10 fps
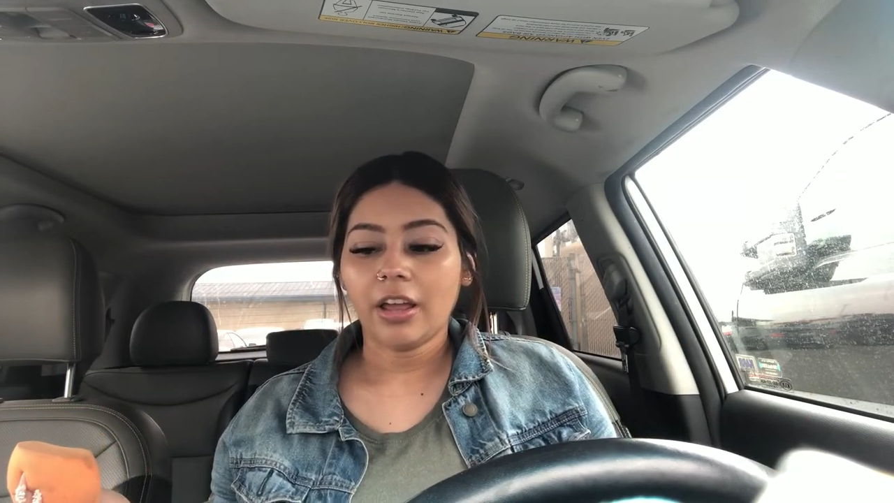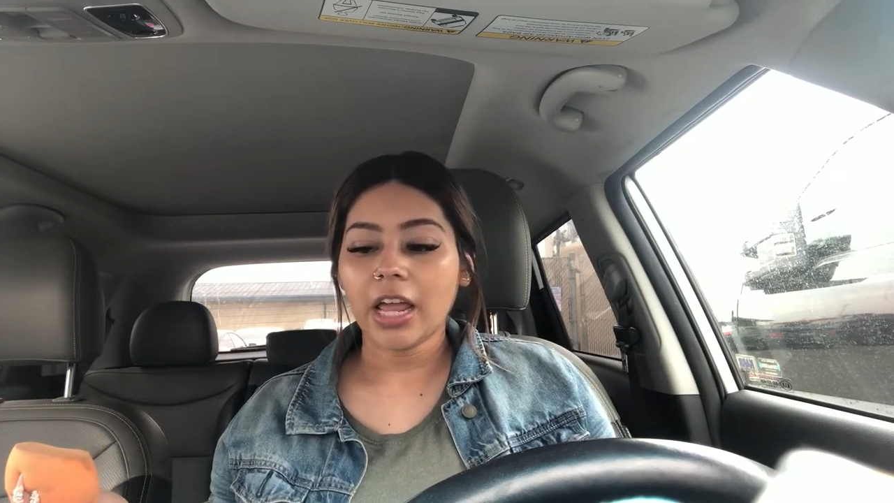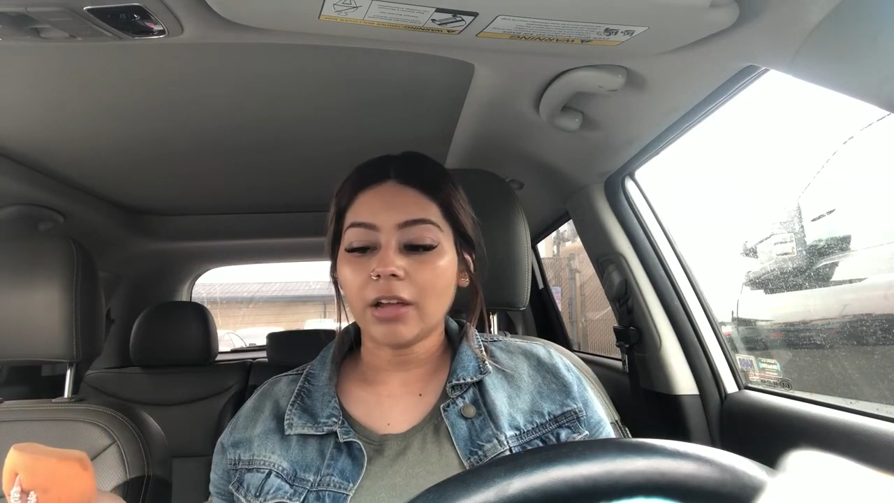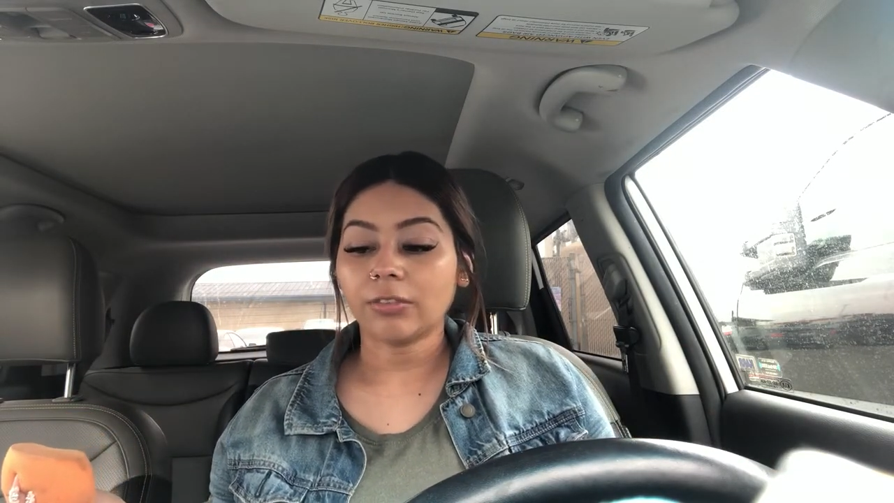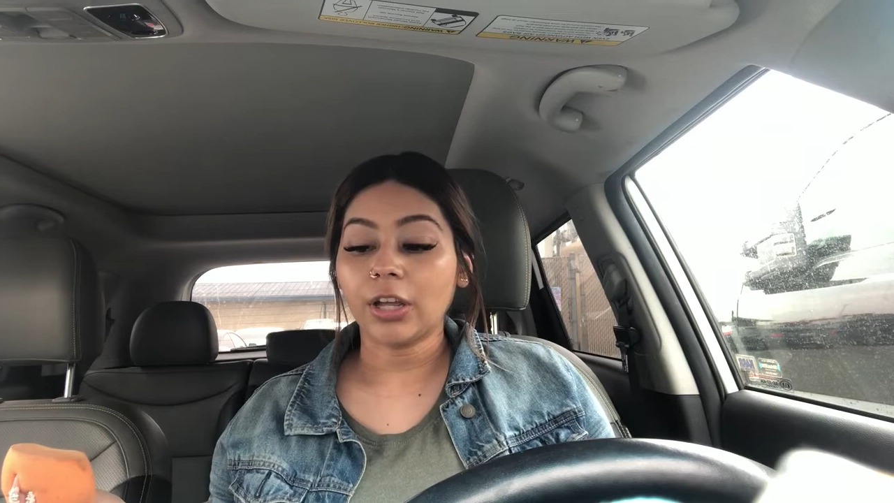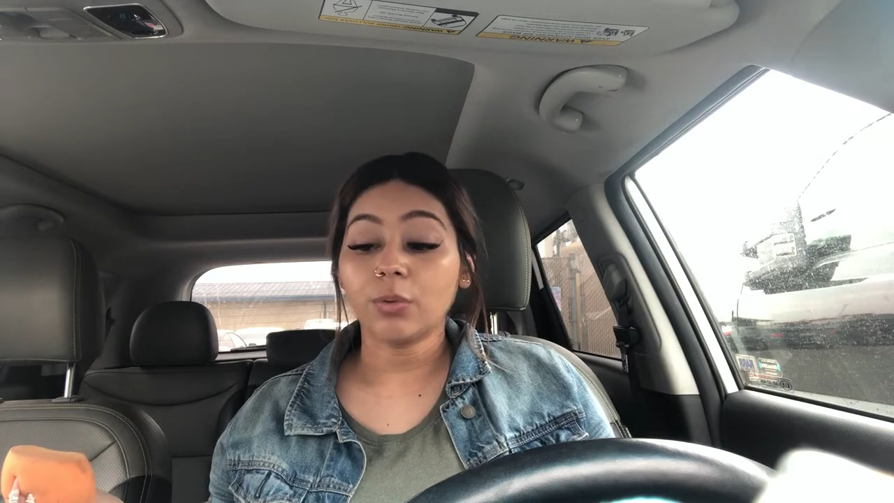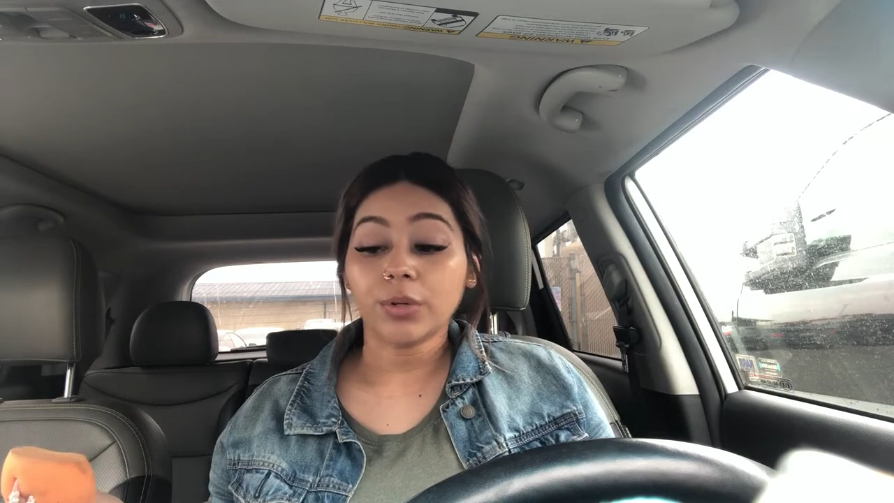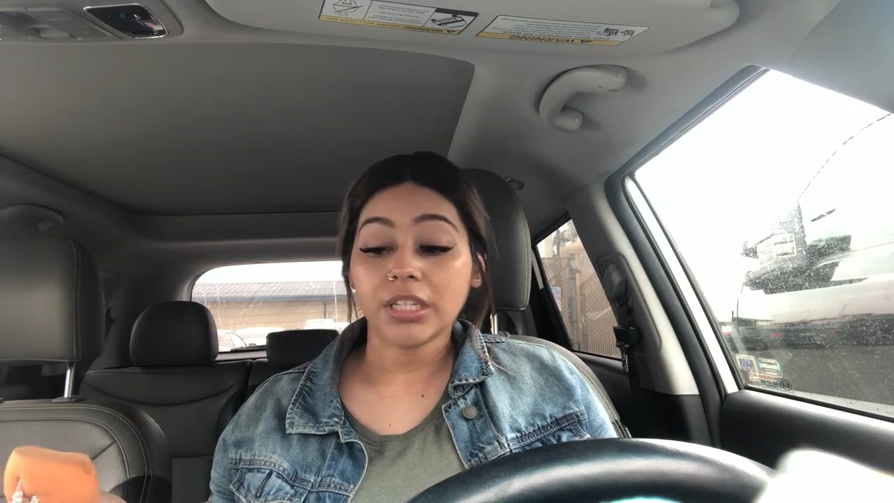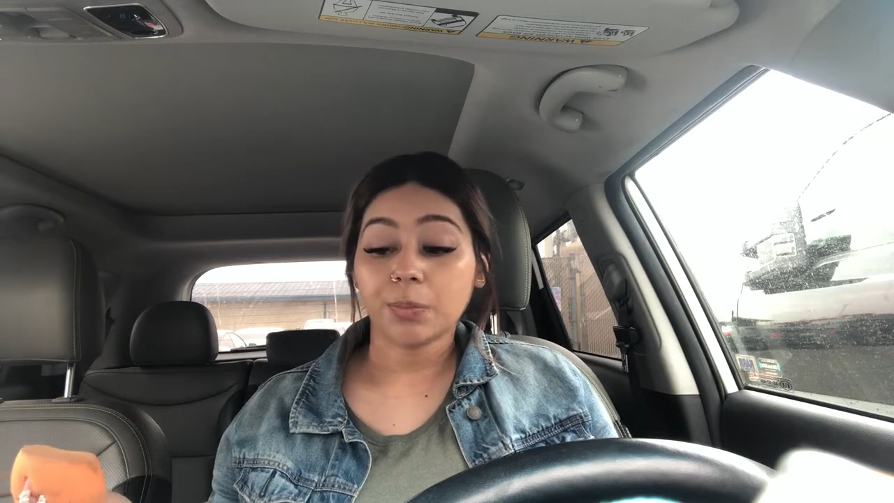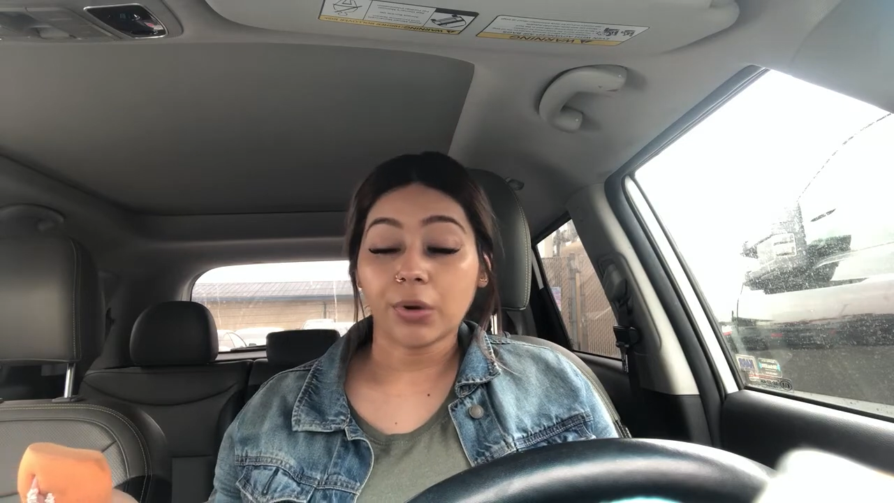If they're
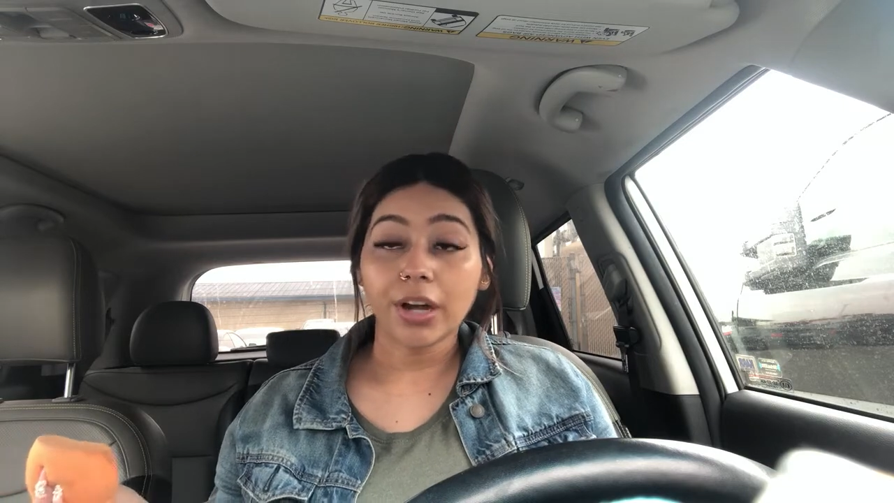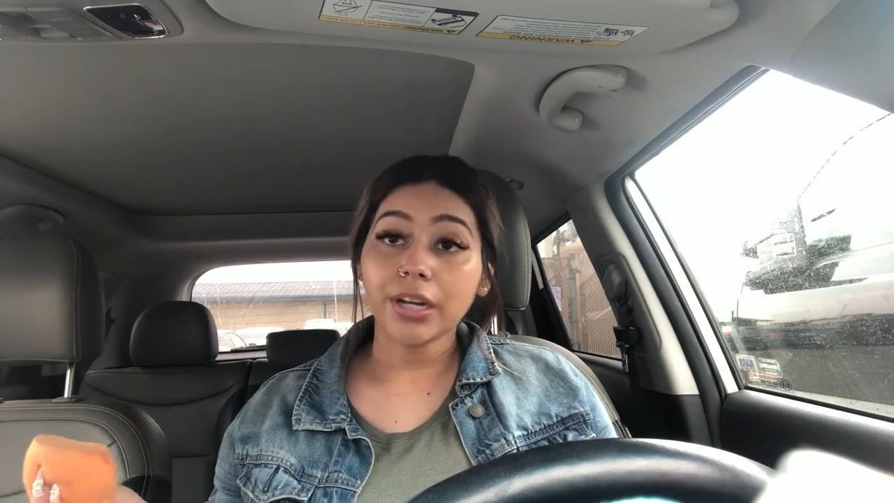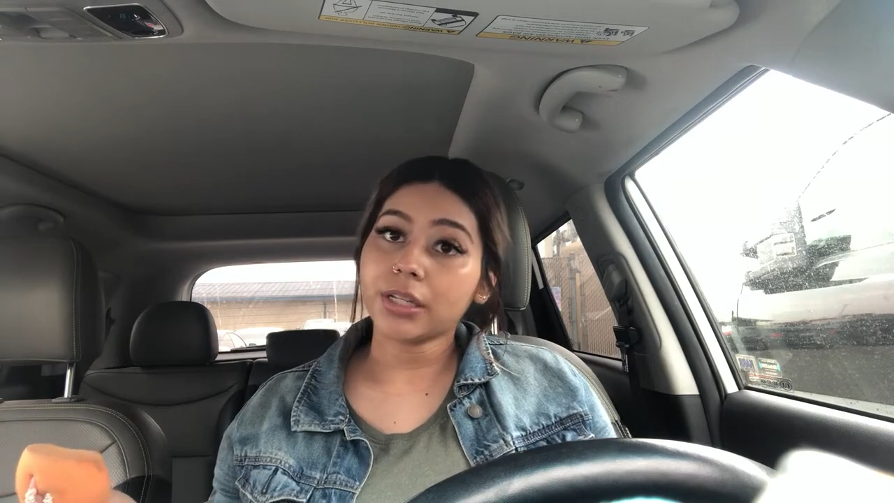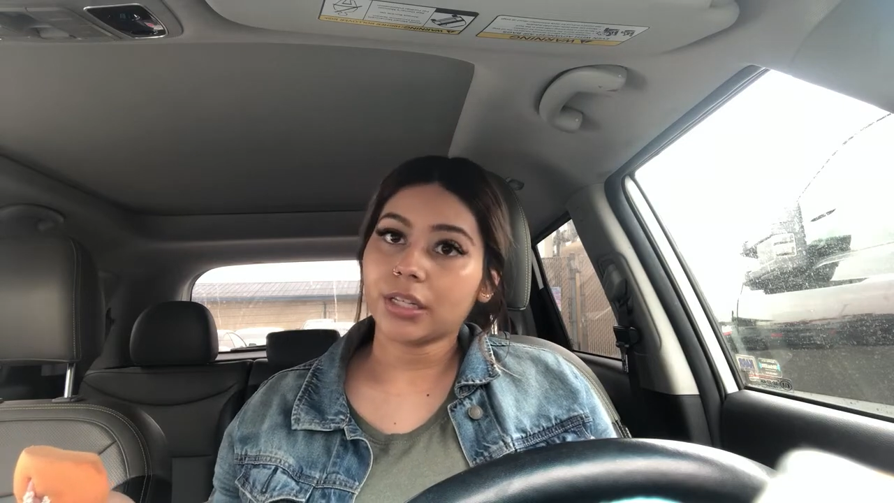responding